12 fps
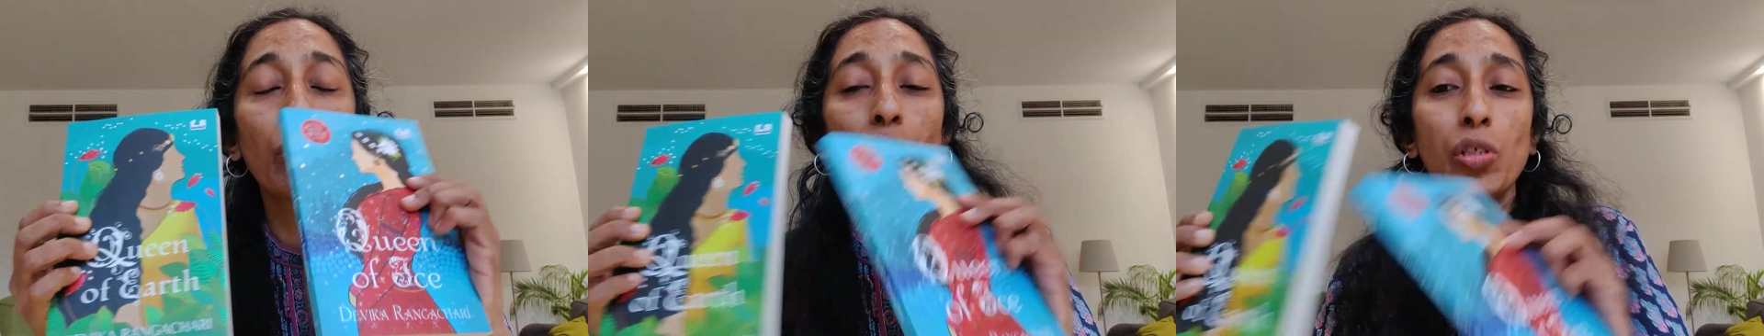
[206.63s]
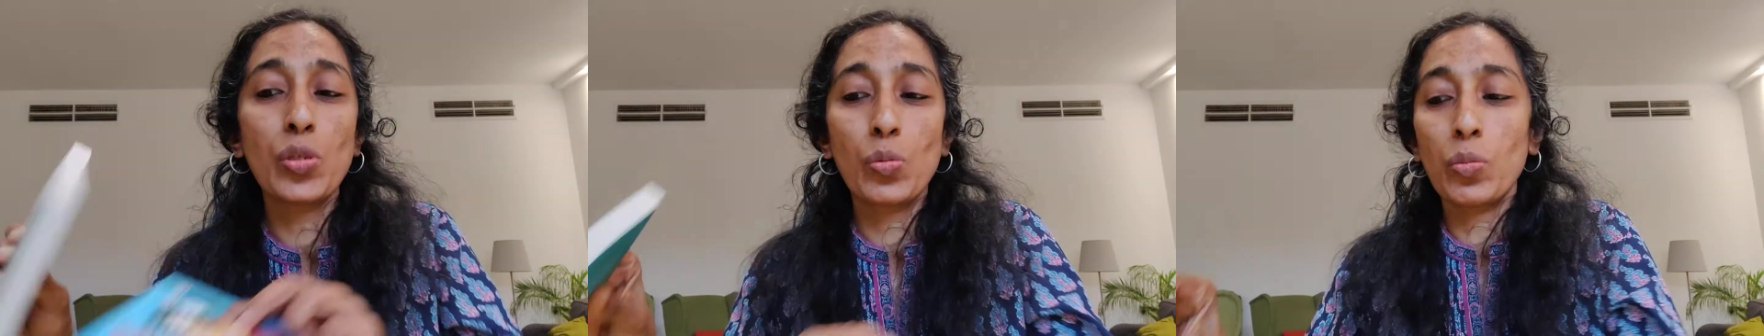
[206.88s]

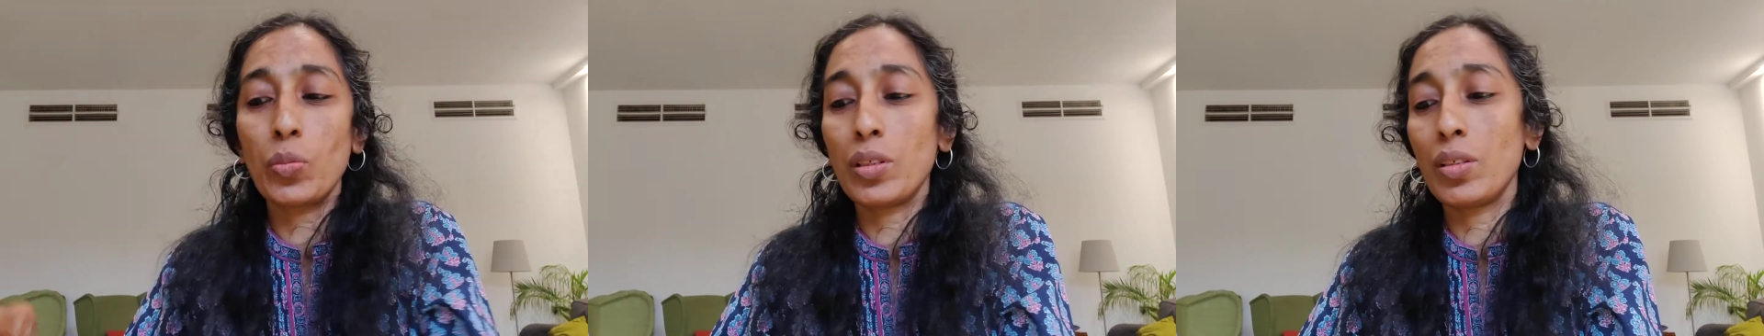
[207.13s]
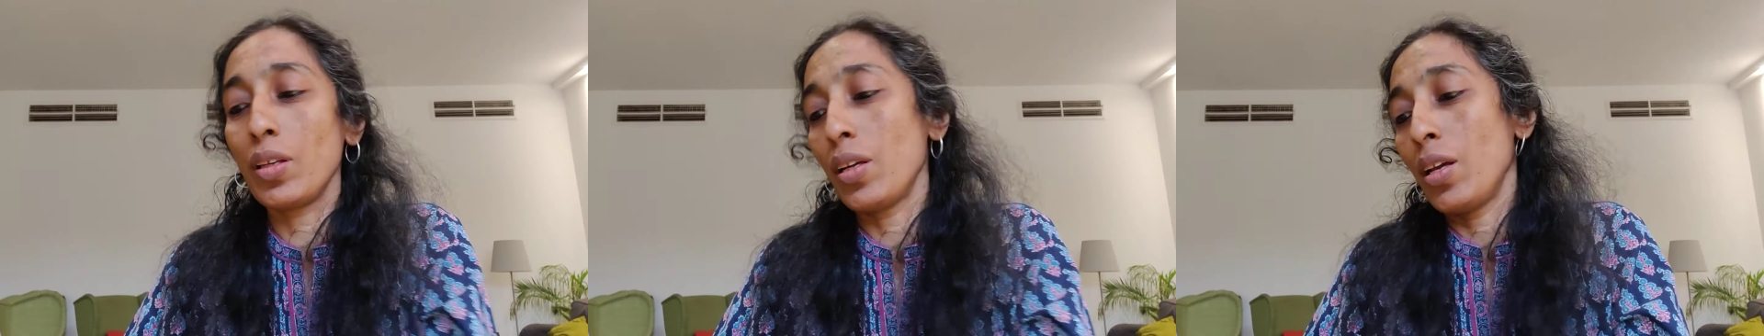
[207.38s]
both these
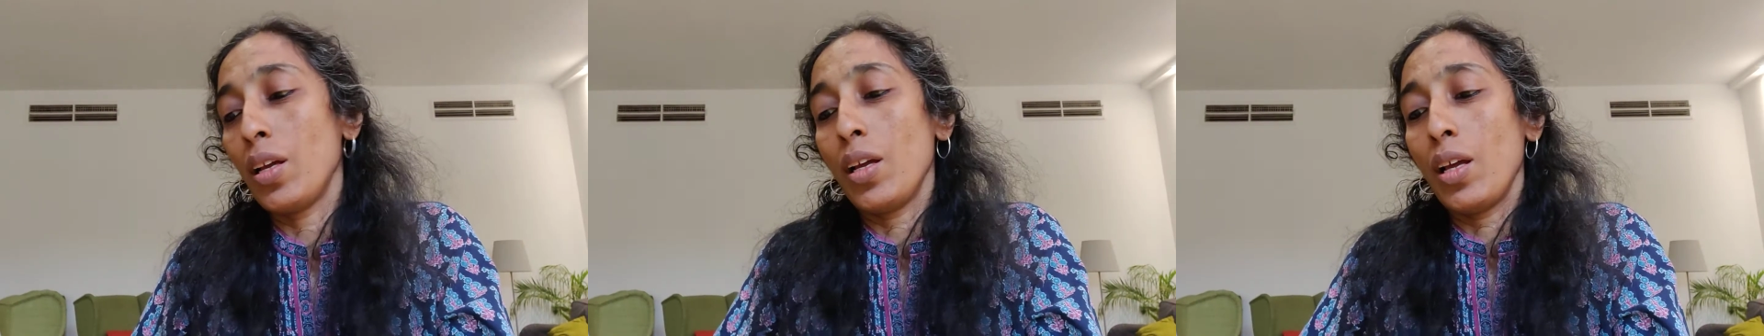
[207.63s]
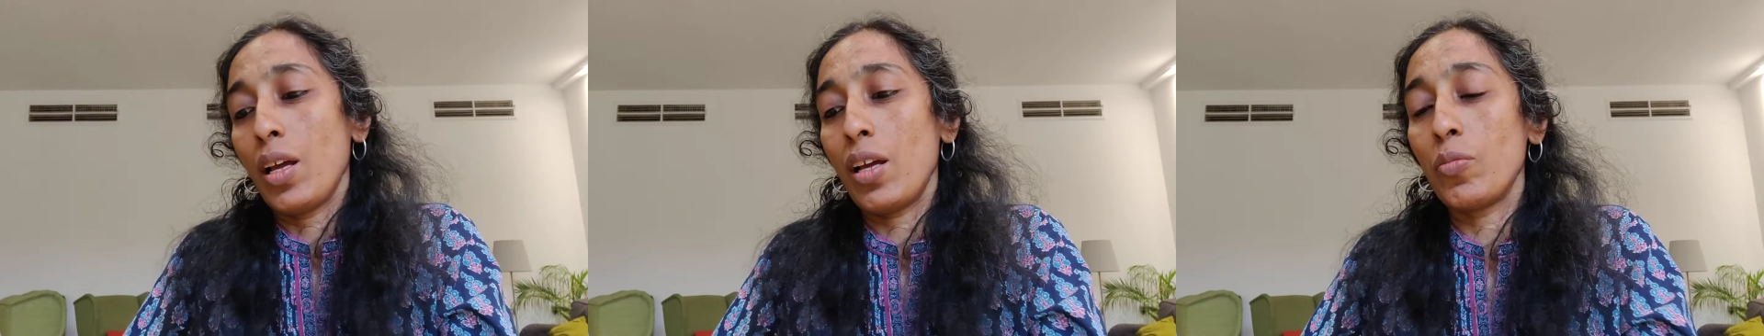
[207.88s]
women
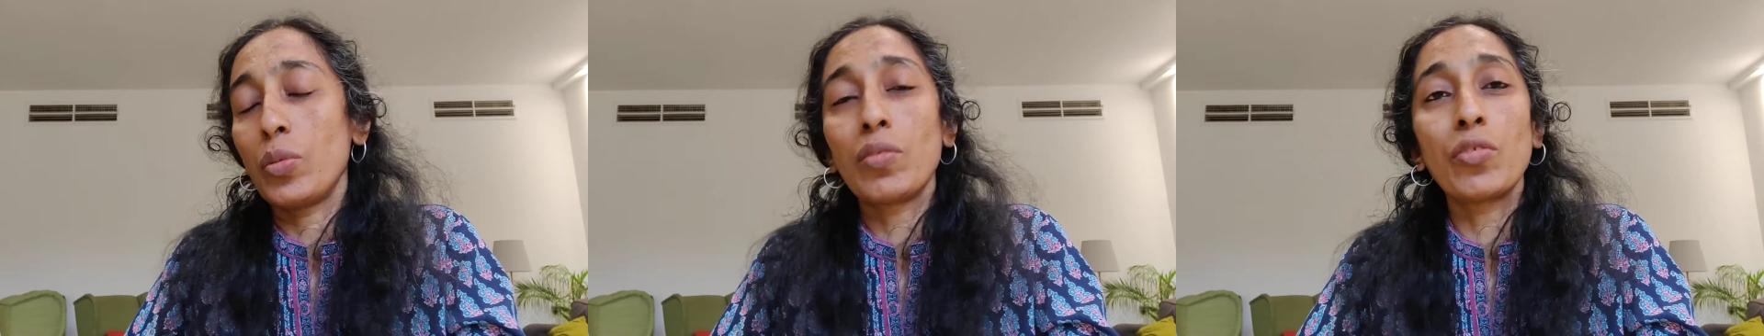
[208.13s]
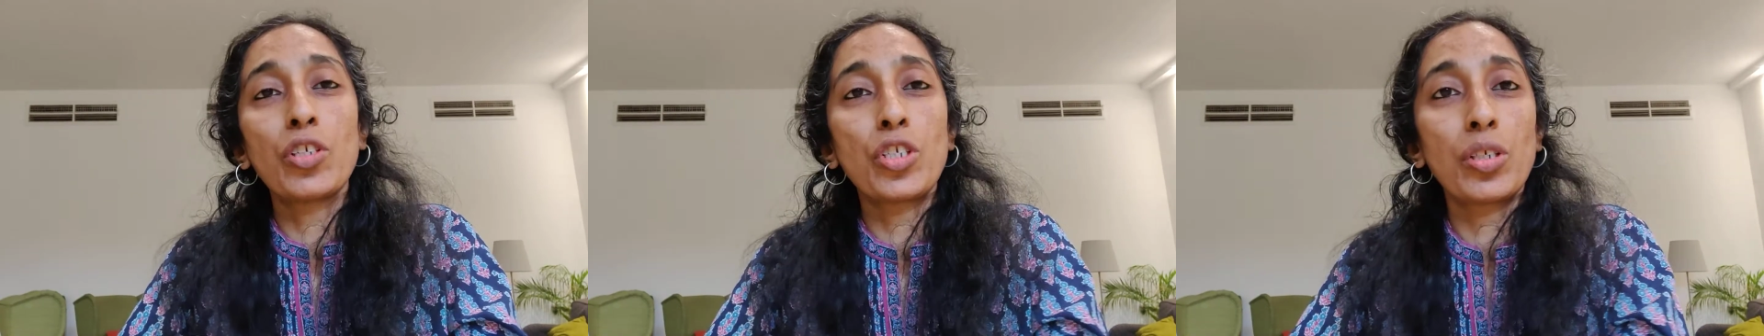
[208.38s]
have
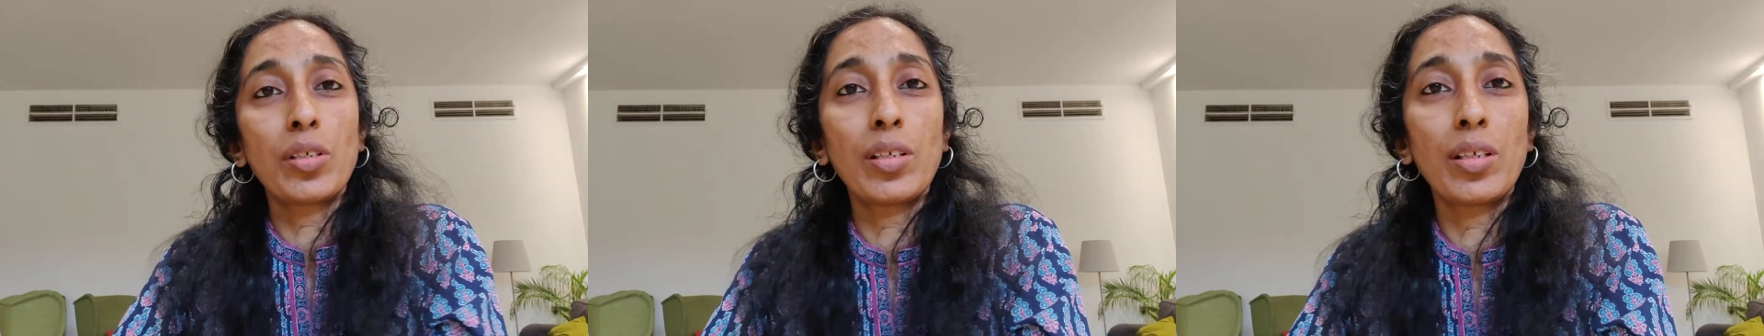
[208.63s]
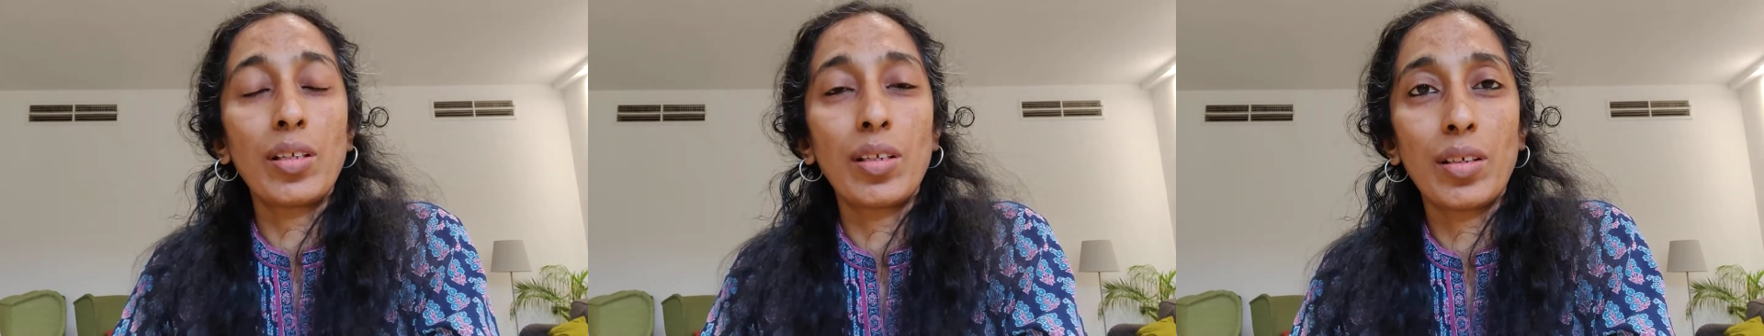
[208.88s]
been
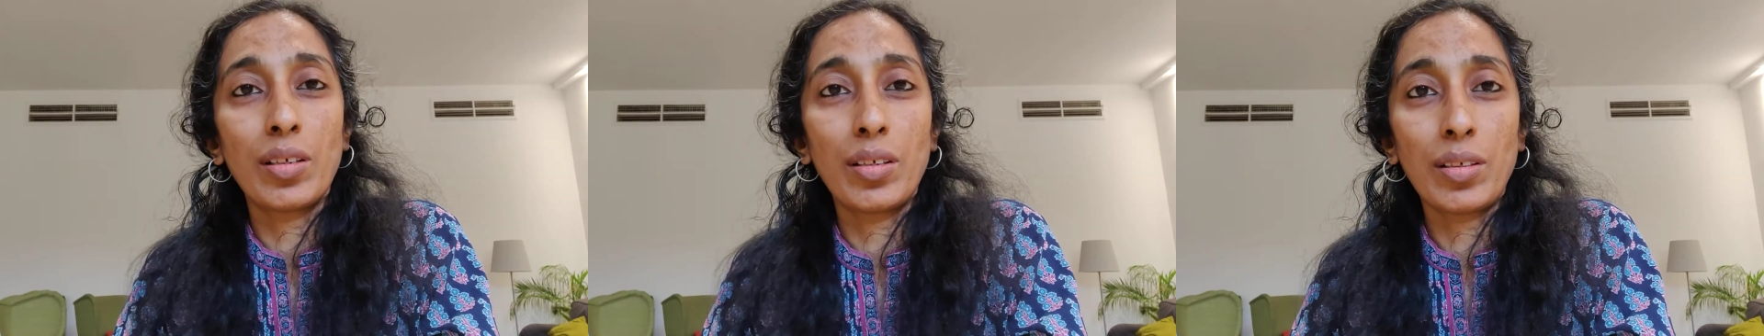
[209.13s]
virtually